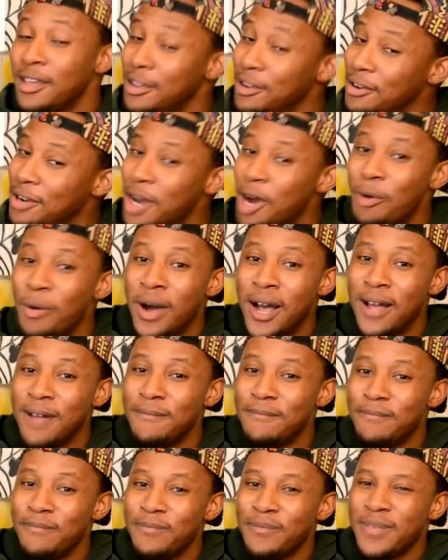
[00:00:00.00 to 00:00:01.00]
You know
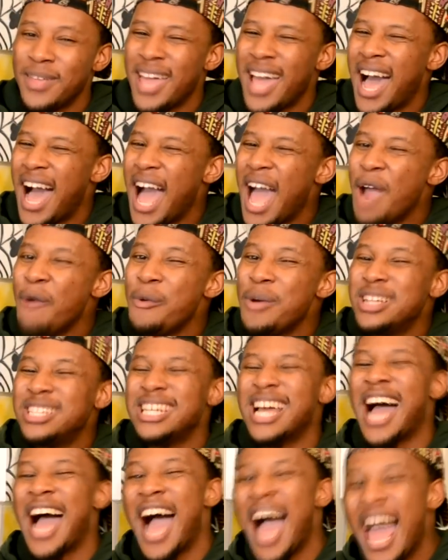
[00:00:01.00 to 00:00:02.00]
what? I
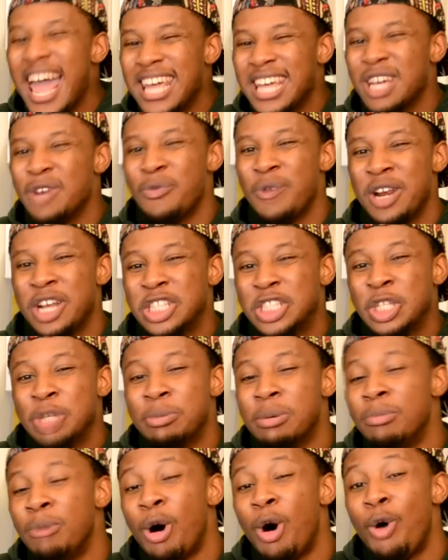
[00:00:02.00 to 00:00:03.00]
wish I could win a
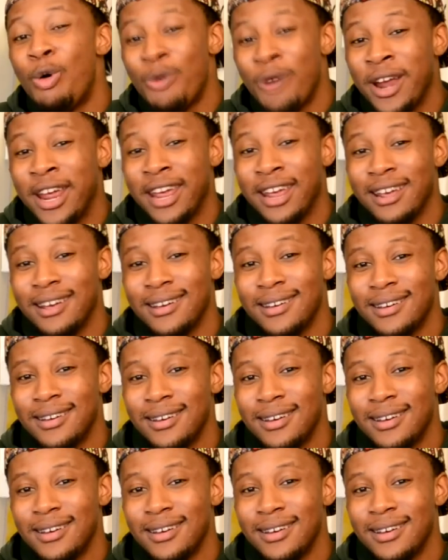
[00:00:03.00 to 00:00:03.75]
Super Bowl ring